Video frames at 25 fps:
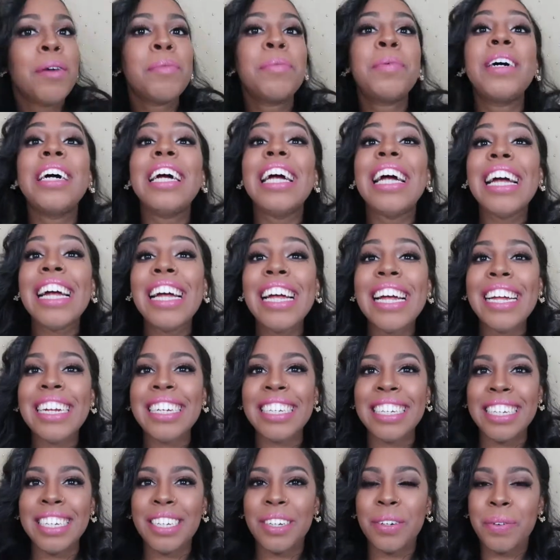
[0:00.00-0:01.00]
But
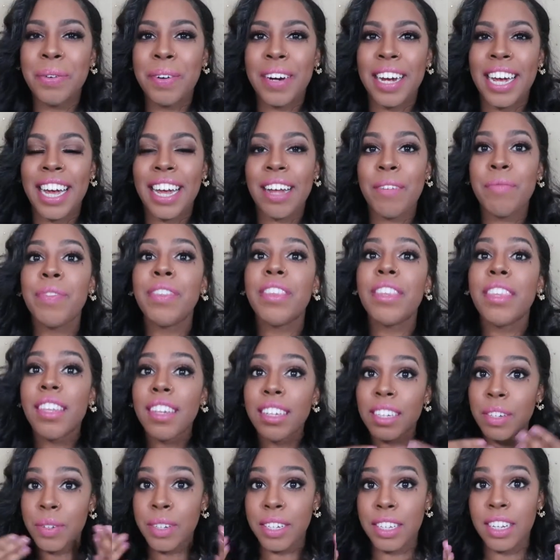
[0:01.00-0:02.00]
anyway,
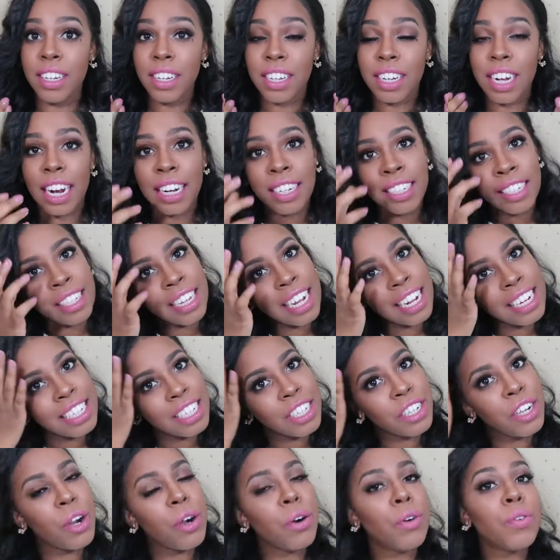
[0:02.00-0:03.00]
this was the look I
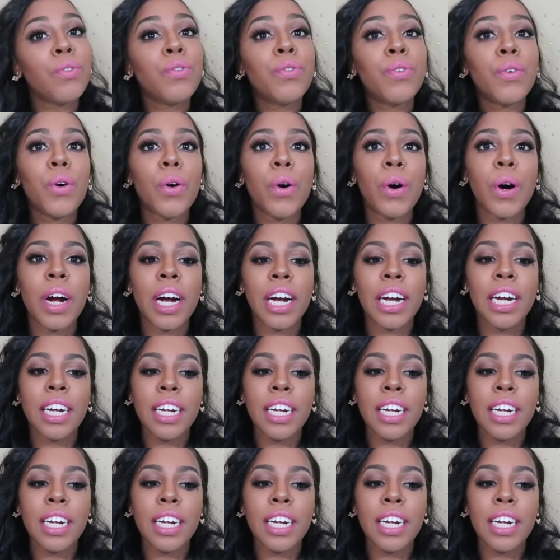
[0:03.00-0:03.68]
decided to go for.